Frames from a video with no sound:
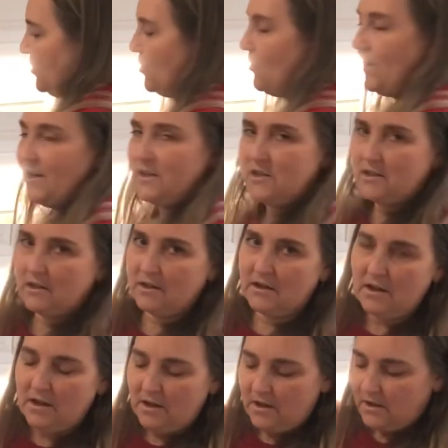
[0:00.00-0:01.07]
going to
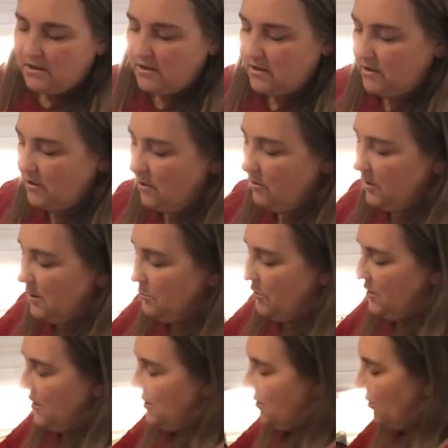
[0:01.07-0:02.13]
slowly
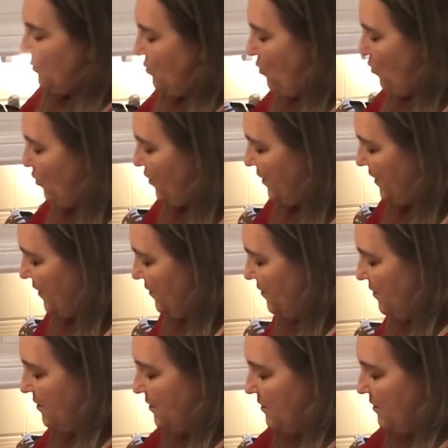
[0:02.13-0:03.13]
put in our pork here.